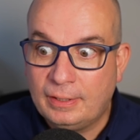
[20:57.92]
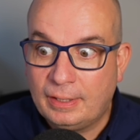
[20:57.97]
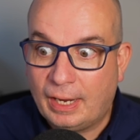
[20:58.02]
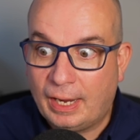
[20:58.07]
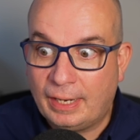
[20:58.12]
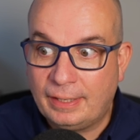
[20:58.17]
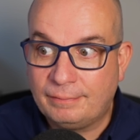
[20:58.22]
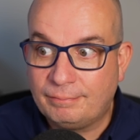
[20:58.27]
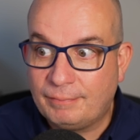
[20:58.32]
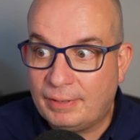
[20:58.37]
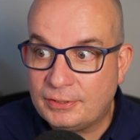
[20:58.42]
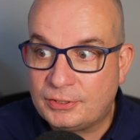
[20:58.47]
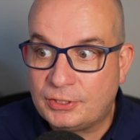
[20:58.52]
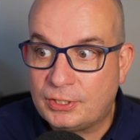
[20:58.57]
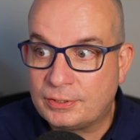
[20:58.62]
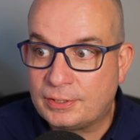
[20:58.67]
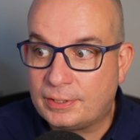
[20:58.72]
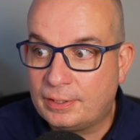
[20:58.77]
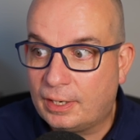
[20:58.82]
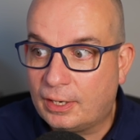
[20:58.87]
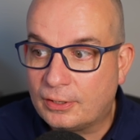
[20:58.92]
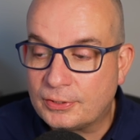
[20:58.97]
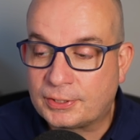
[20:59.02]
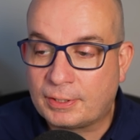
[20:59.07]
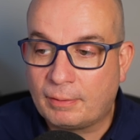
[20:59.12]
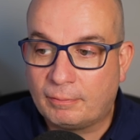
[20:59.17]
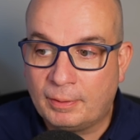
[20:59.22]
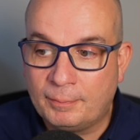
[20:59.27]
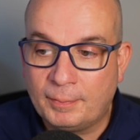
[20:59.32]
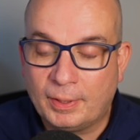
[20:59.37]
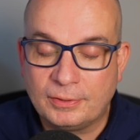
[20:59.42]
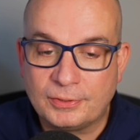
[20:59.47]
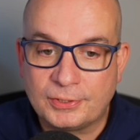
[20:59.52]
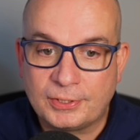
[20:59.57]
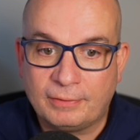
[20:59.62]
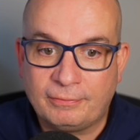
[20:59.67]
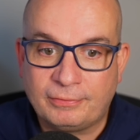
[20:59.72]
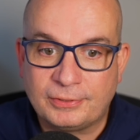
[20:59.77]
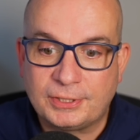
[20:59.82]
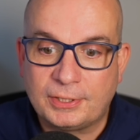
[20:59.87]
and it's just the last couple of months
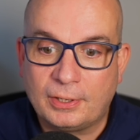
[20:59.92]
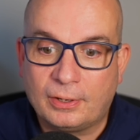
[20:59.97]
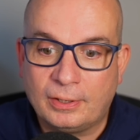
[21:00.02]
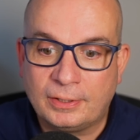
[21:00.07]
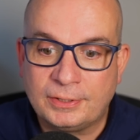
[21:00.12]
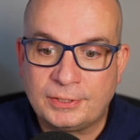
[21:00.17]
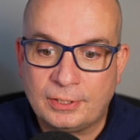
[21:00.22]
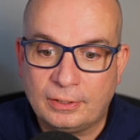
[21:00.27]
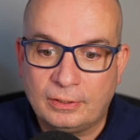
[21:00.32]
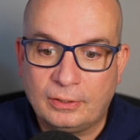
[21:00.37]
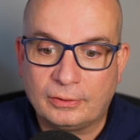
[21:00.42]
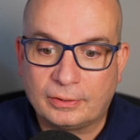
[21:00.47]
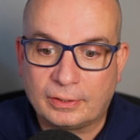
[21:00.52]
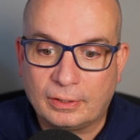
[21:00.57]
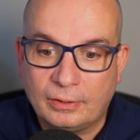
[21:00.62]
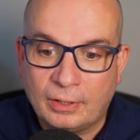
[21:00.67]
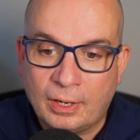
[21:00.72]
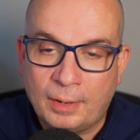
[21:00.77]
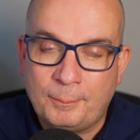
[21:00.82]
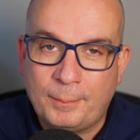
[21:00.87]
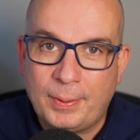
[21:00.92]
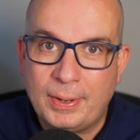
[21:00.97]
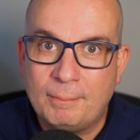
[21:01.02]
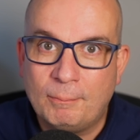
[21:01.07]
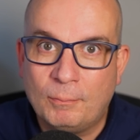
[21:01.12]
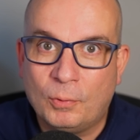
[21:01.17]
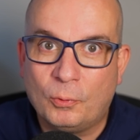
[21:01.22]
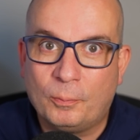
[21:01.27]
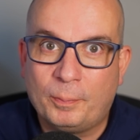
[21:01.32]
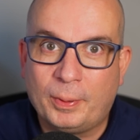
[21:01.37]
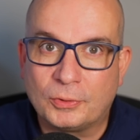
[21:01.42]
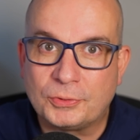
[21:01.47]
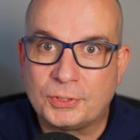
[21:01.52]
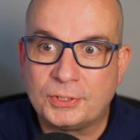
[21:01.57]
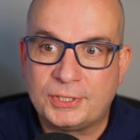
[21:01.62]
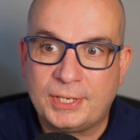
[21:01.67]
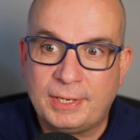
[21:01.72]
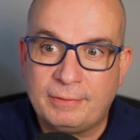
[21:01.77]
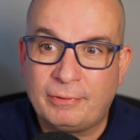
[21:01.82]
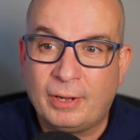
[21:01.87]
have started to look a bit more
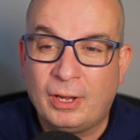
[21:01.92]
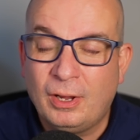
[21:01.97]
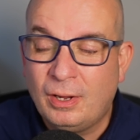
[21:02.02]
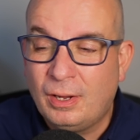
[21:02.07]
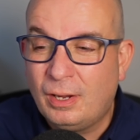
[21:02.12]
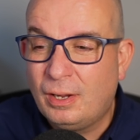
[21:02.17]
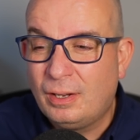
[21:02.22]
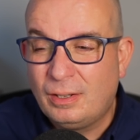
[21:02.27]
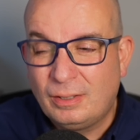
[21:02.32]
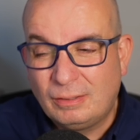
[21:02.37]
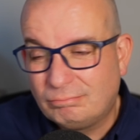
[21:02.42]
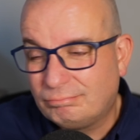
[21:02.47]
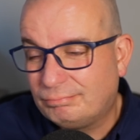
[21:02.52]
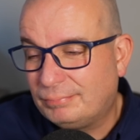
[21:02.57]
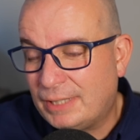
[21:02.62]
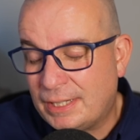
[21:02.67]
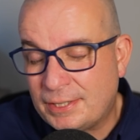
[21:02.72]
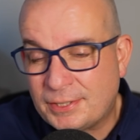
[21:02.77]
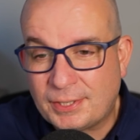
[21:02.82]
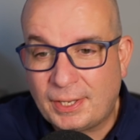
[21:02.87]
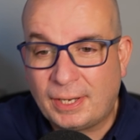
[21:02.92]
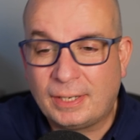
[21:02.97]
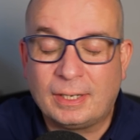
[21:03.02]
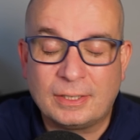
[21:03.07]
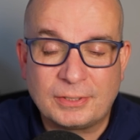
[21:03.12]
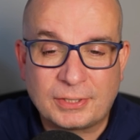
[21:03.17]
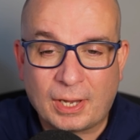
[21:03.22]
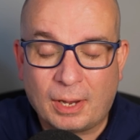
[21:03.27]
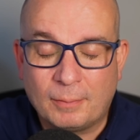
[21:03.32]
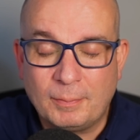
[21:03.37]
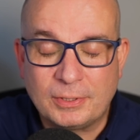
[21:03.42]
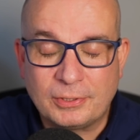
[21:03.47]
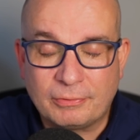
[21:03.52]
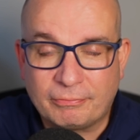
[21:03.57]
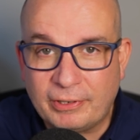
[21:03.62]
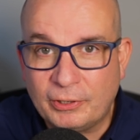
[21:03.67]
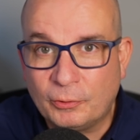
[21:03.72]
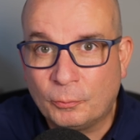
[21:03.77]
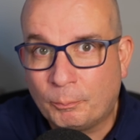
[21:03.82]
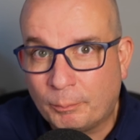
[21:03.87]
positive. This thing has come as a
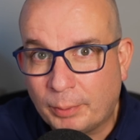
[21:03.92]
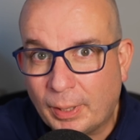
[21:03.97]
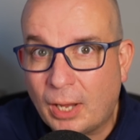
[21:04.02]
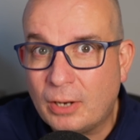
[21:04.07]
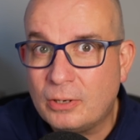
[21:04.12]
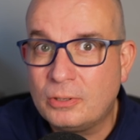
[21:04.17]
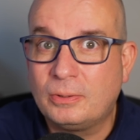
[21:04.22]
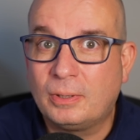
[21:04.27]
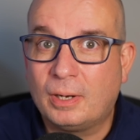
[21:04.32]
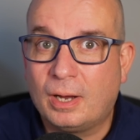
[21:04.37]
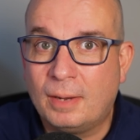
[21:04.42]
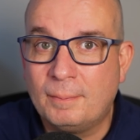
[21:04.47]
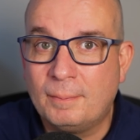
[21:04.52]
real blow, I